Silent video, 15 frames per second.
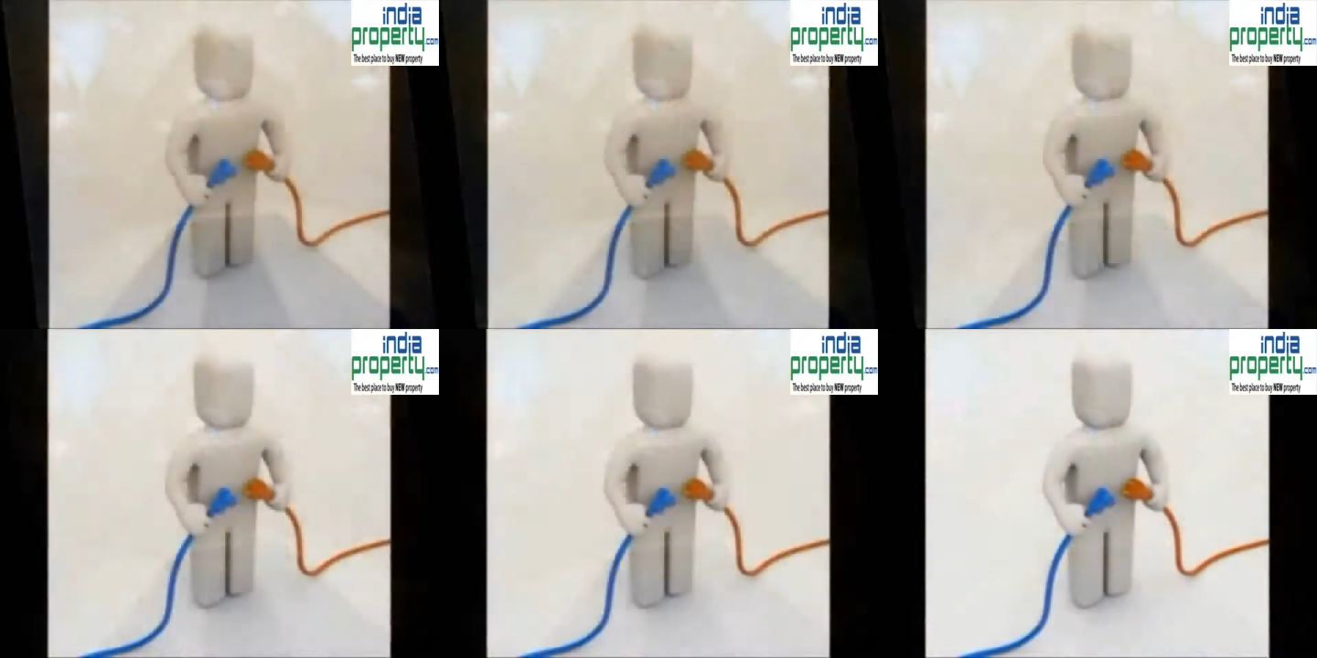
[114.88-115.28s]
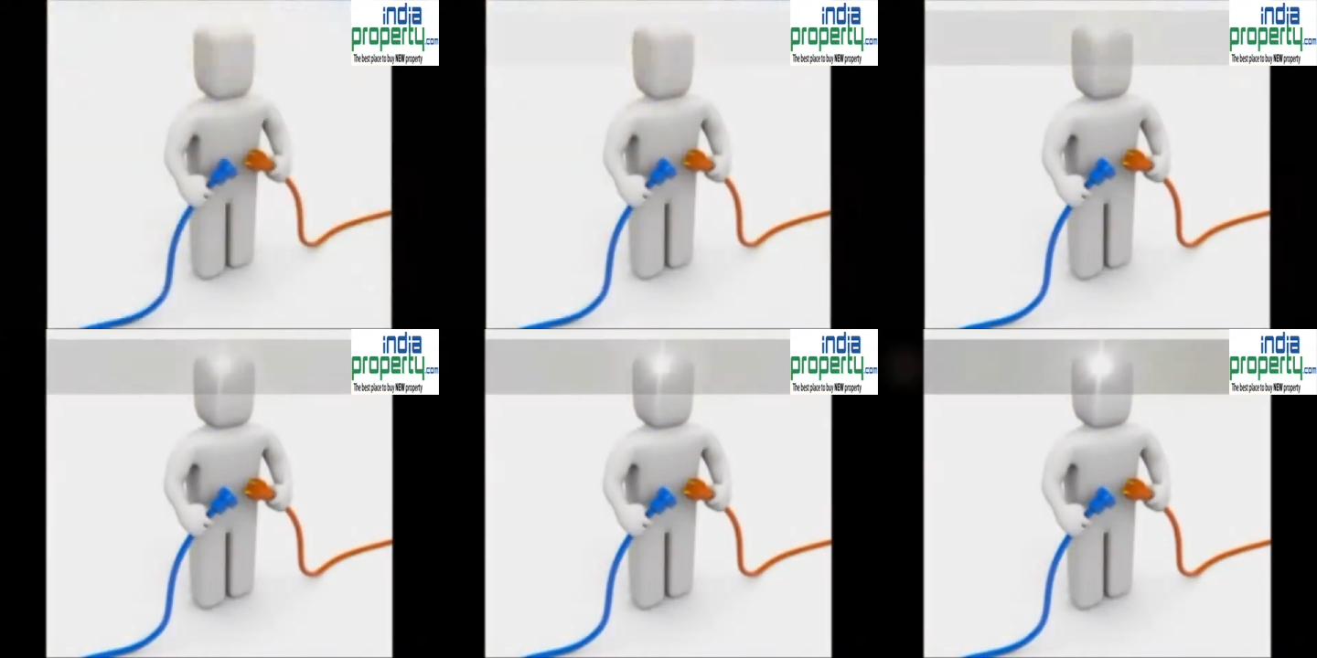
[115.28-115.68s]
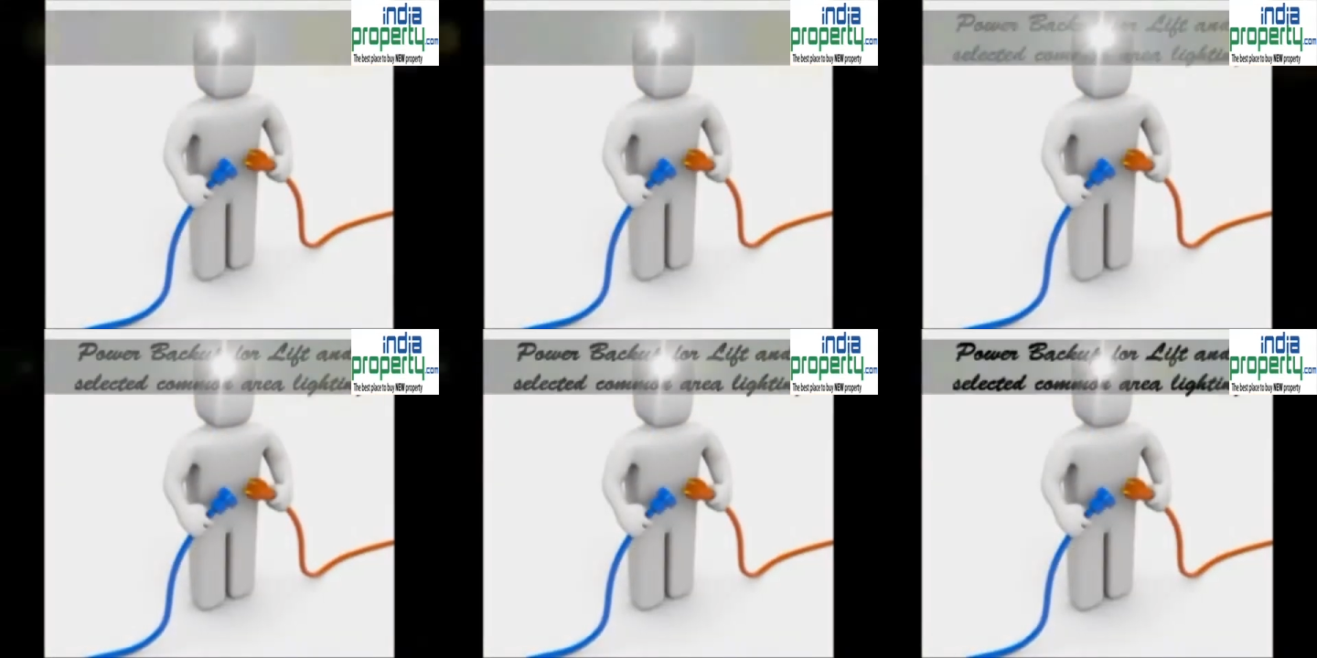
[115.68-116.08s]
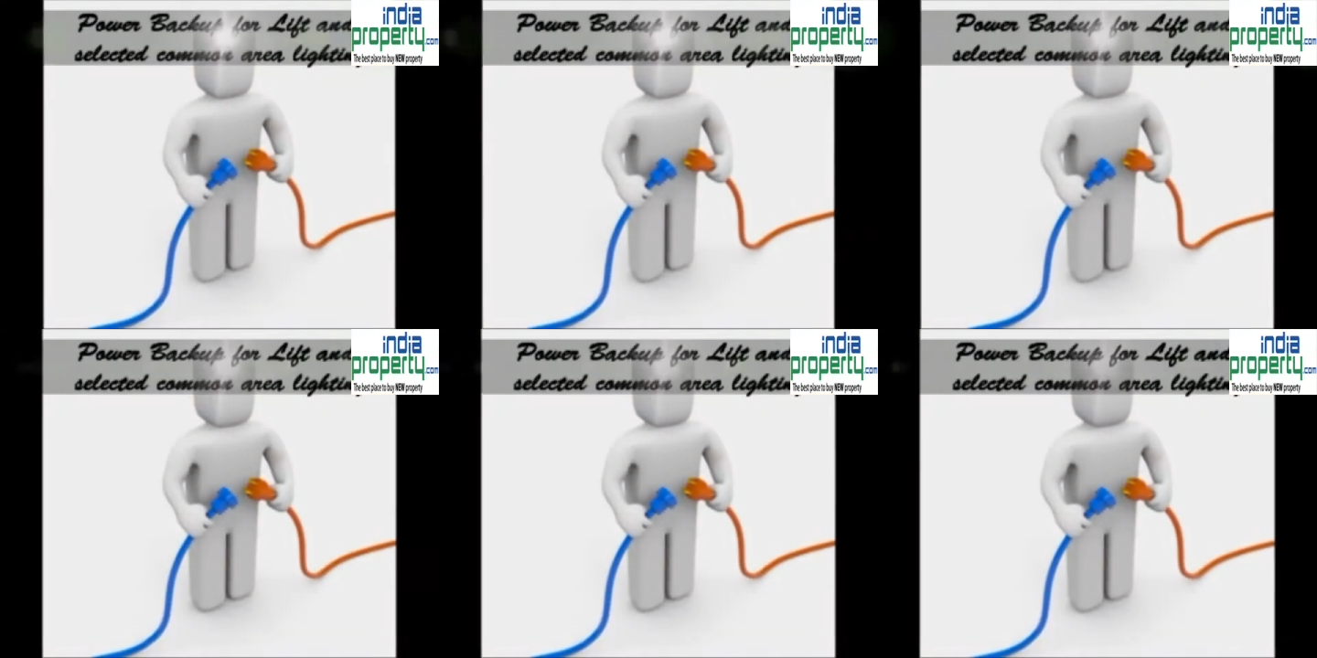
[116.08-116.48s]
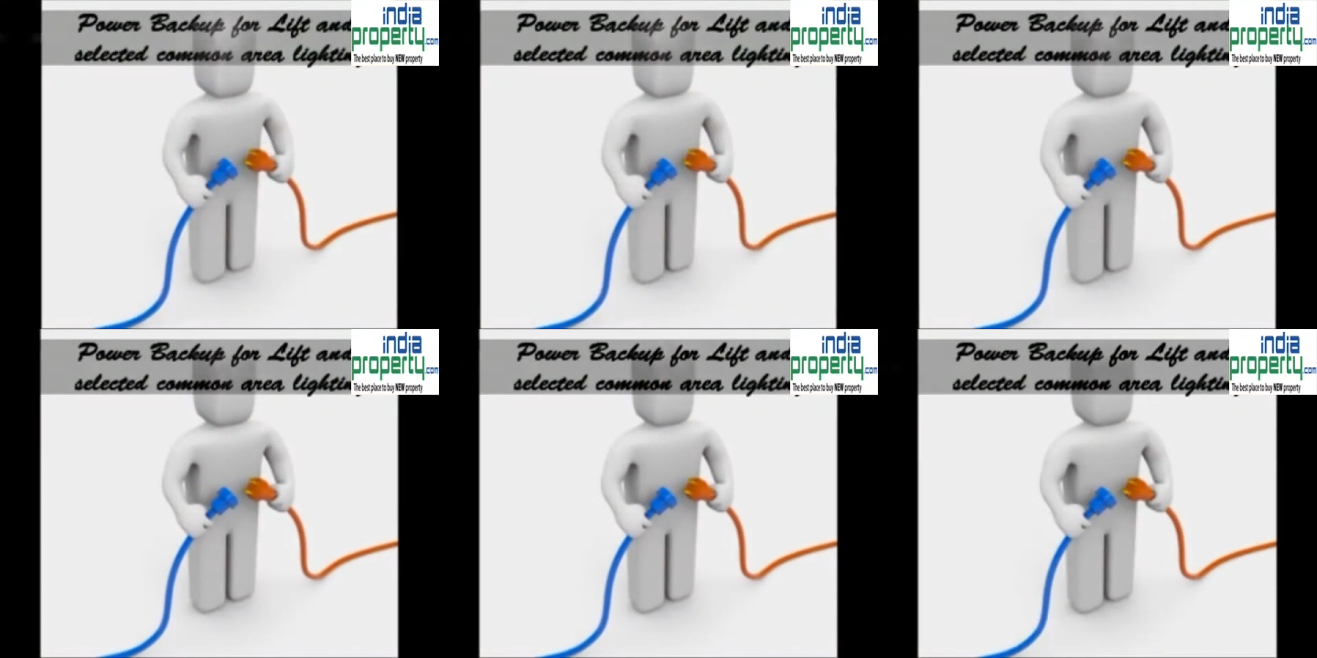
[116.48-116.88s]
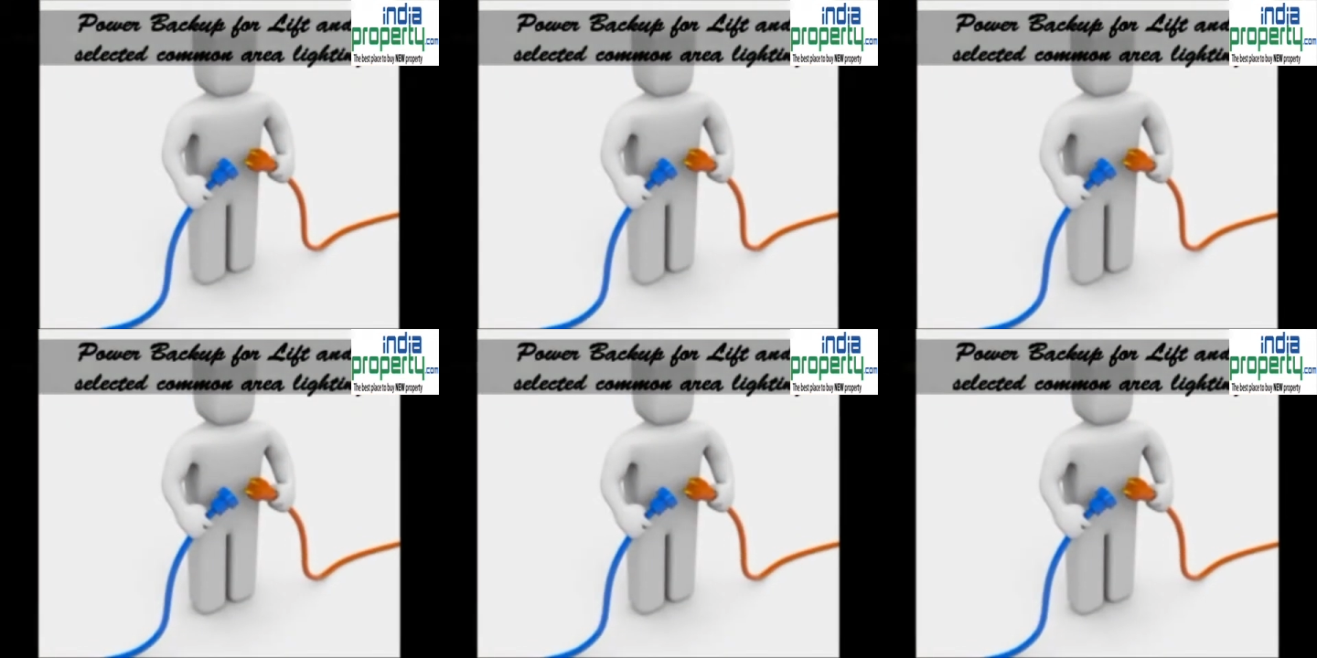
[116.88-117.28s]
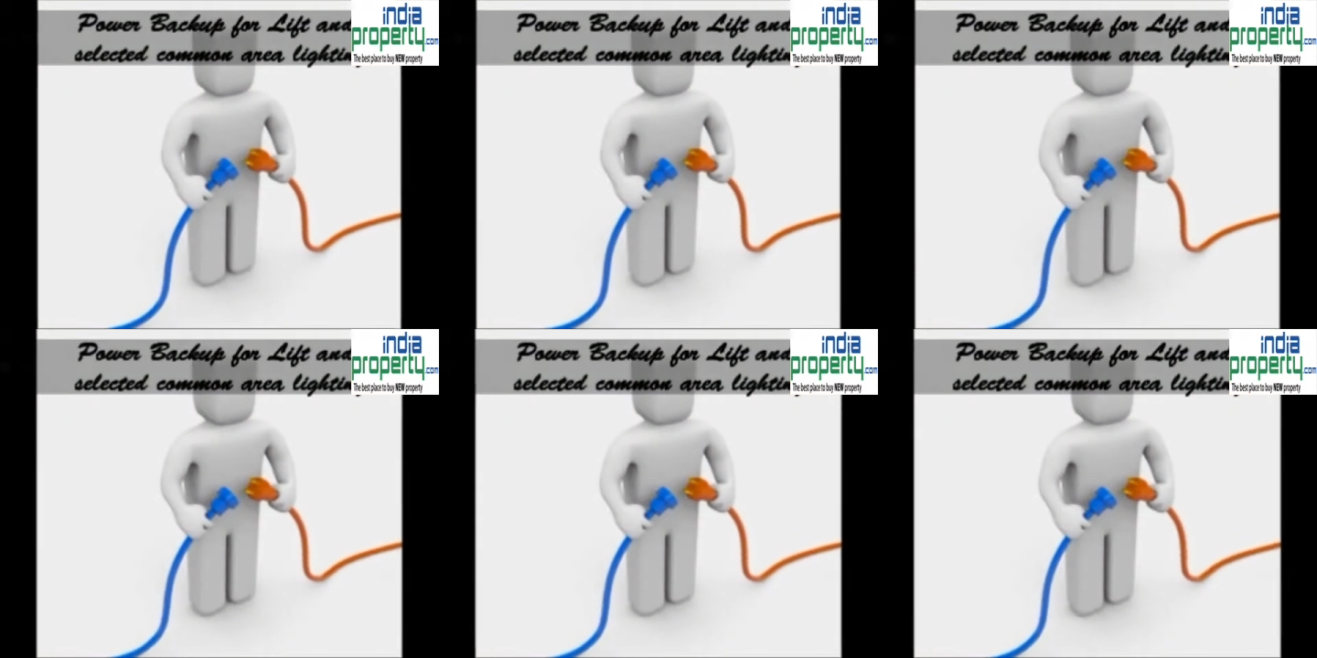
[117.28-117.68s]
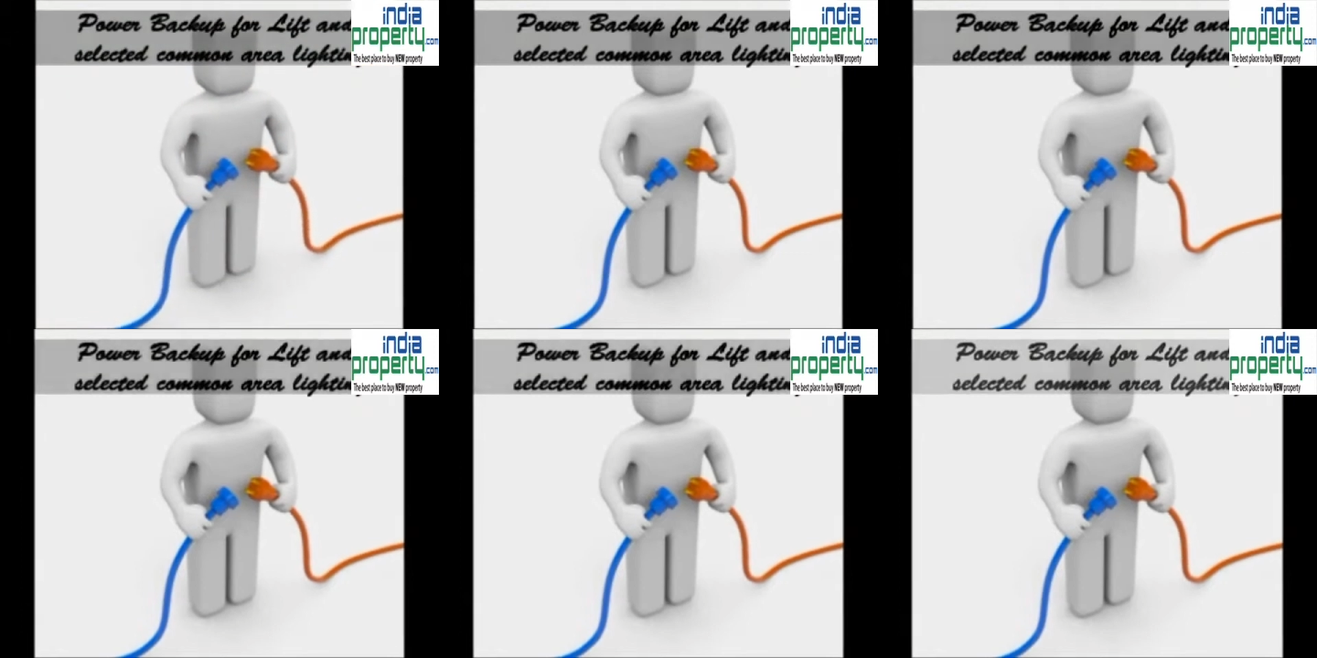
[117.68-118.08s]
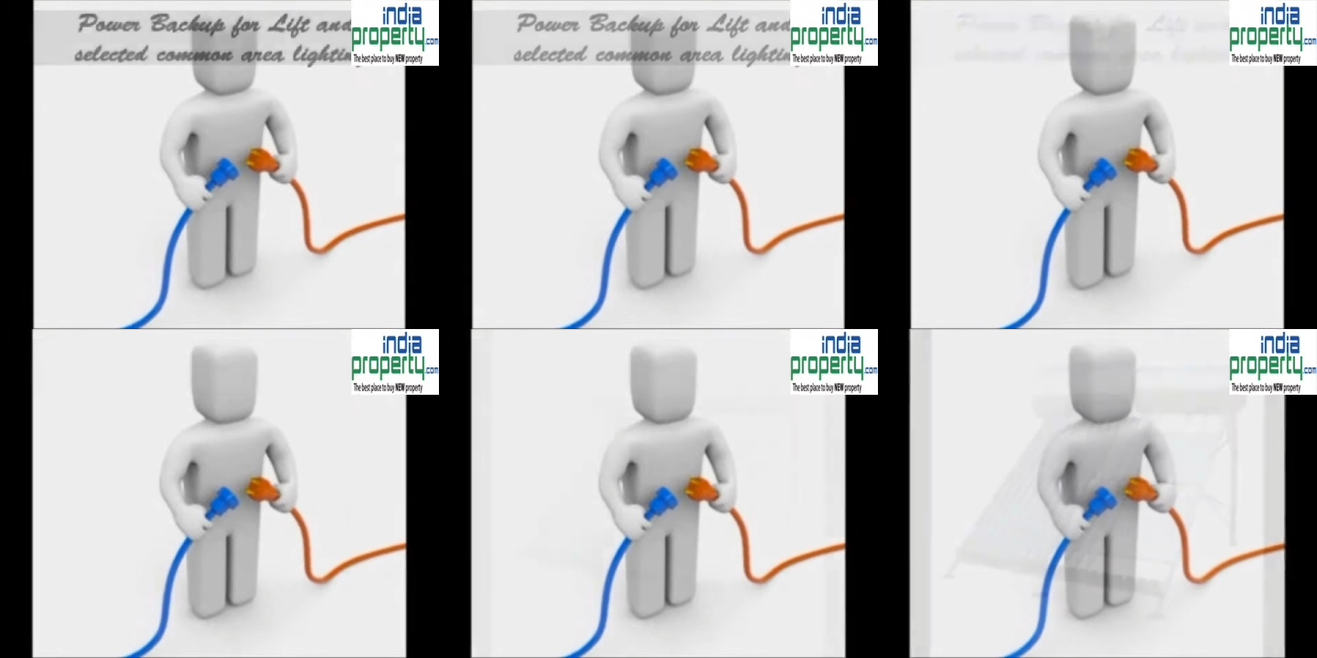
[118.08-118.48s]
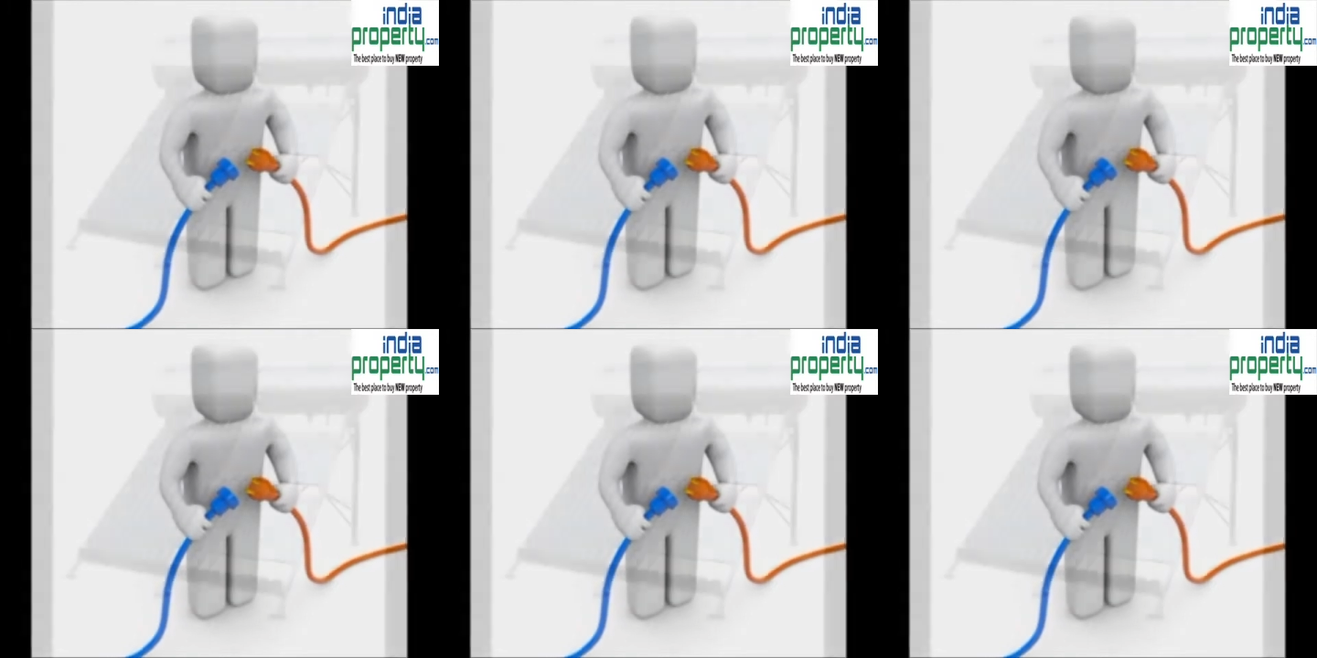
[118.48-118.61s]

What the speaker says: (no speaker visible)